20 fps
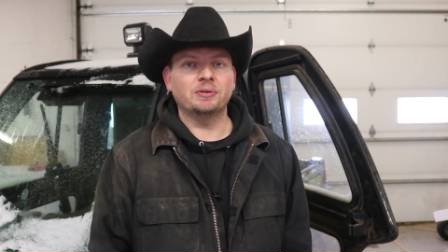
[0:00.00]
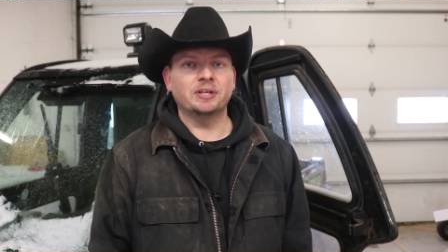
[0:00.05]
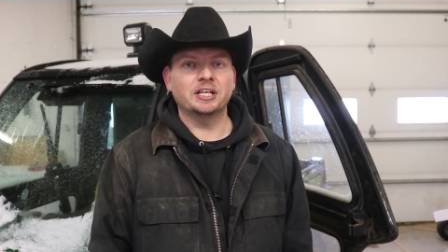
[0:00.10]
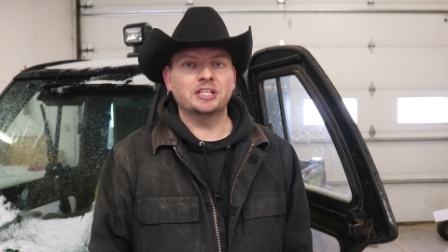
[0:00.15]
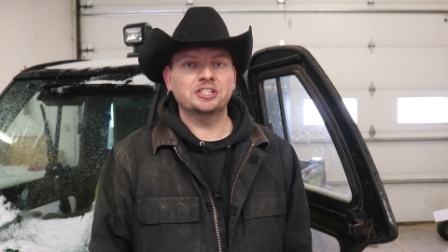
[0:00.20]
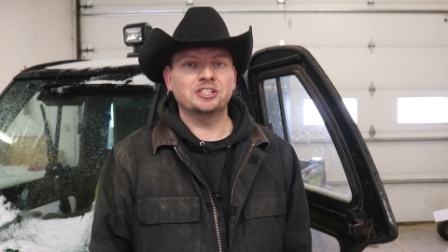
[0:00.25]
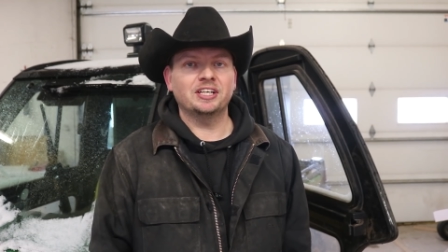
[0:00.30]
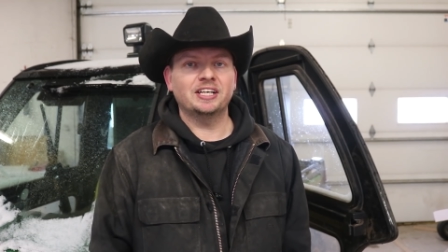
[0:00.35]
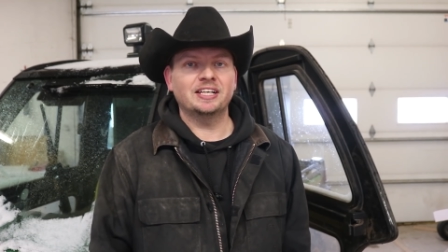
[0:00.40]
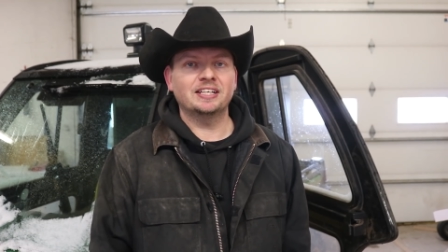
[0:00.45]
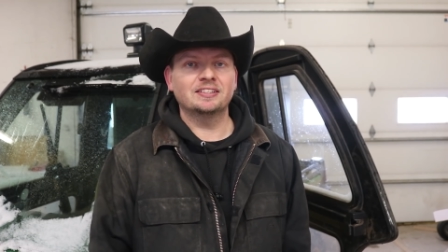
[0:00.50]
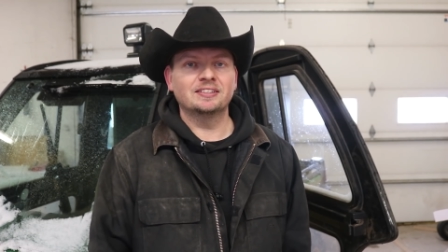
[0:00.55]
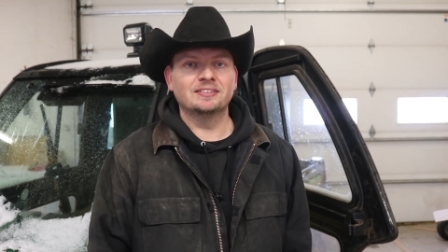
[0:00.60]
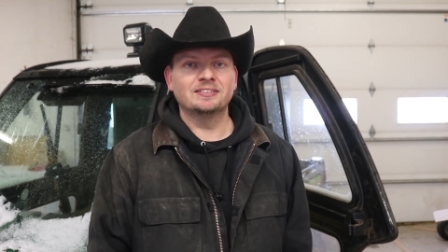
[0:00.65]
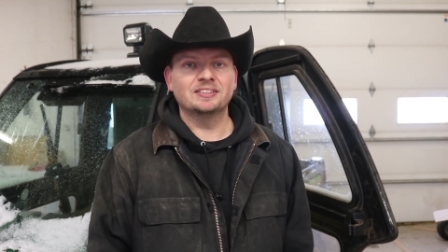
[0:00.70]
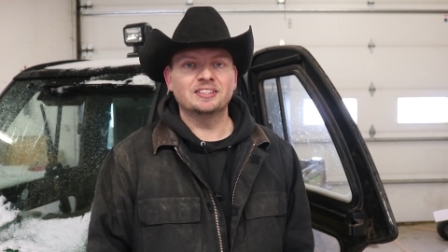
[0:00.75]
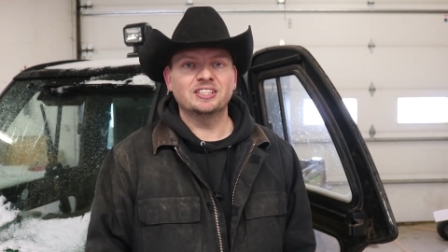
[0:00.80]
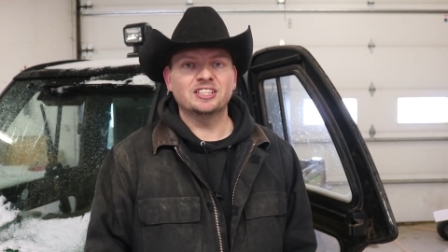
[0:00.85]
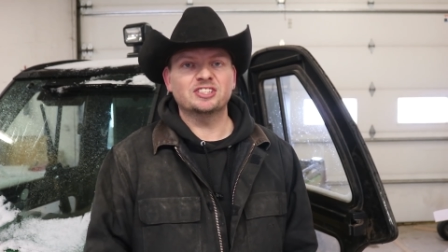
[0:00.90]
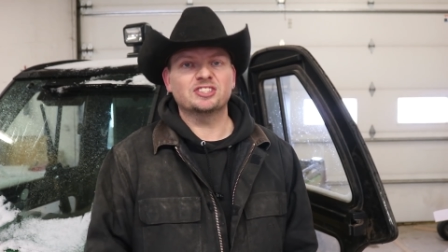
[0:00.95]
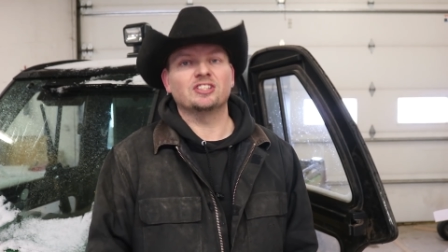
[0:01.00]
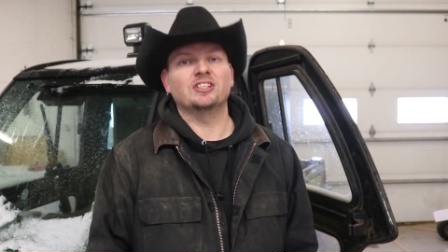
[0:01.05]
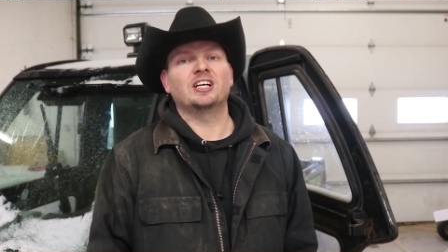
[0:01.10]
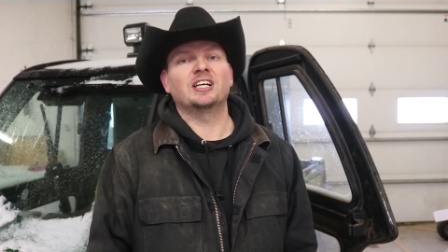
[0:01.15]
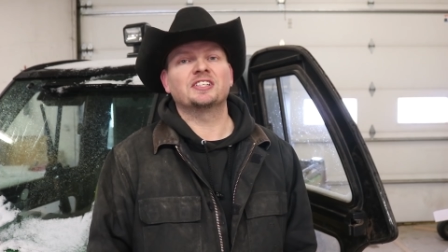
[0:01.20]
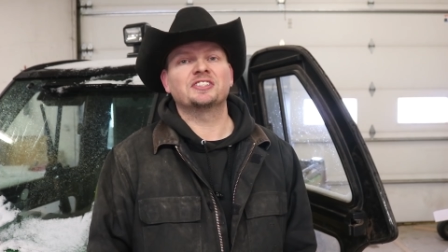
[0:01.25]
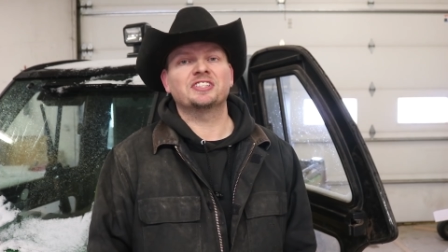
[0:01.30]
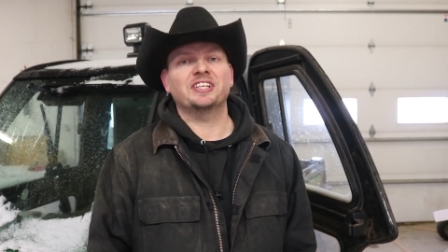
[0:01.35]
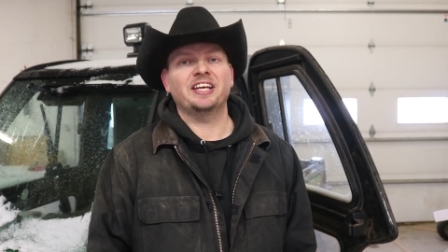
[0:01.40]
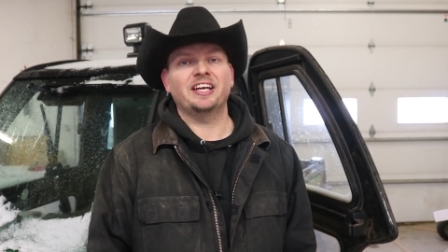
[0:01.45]
ranch land is
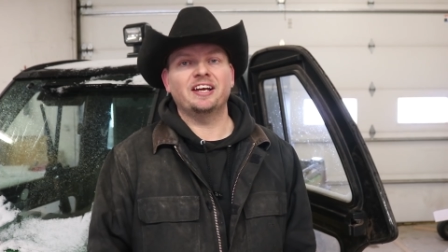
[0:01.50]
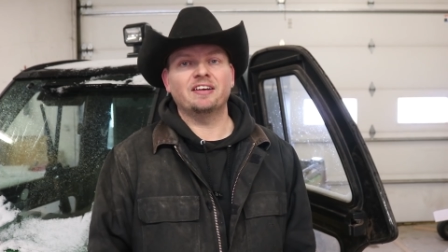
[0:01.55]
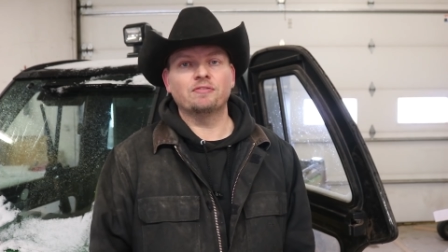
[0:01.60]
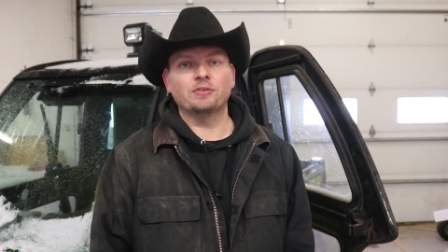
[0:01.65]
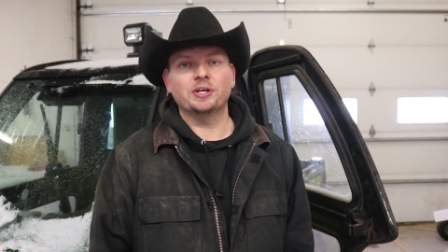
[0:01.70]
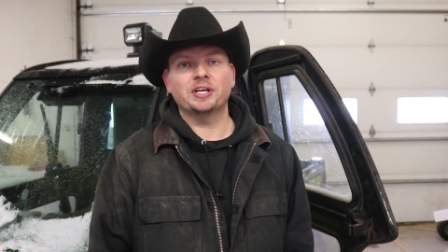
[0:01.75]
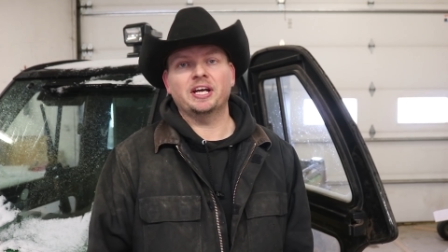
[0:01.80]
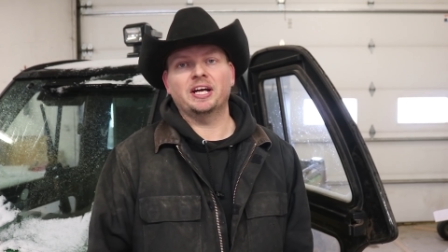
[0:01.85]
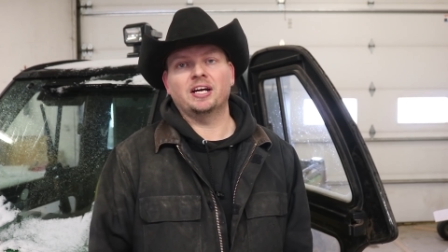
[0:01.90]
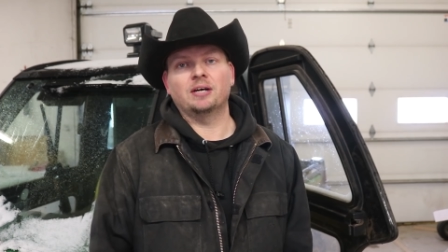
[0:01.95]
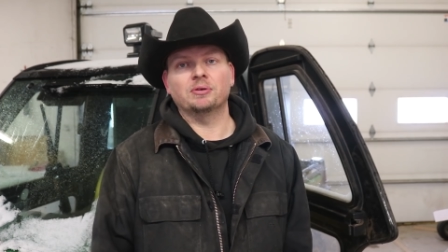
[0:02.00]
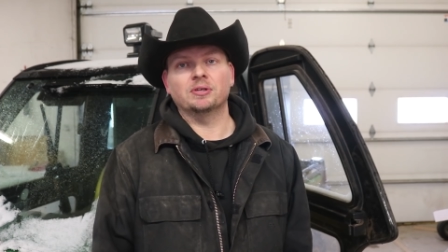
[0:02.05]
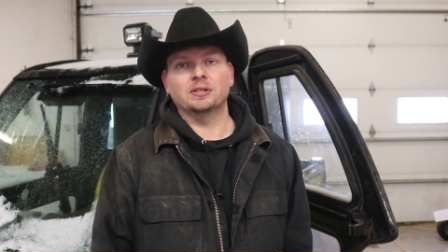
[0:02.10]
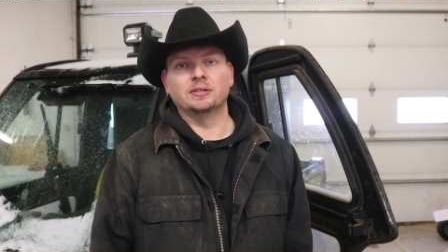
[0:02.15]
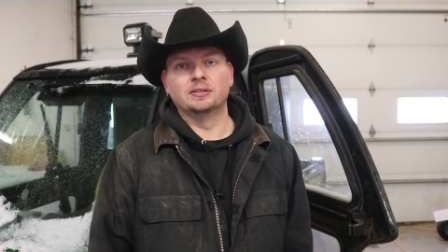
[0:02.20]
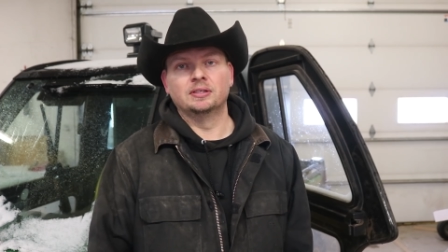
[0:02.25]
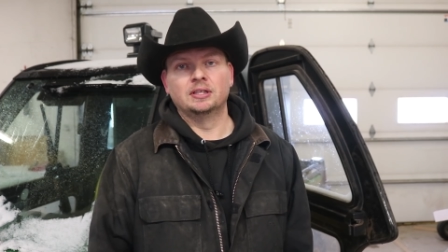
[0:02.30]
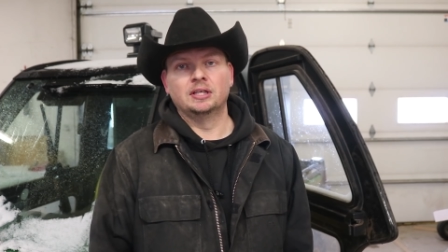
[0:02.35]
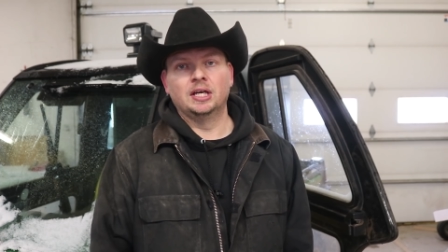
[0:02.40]
lost every hour,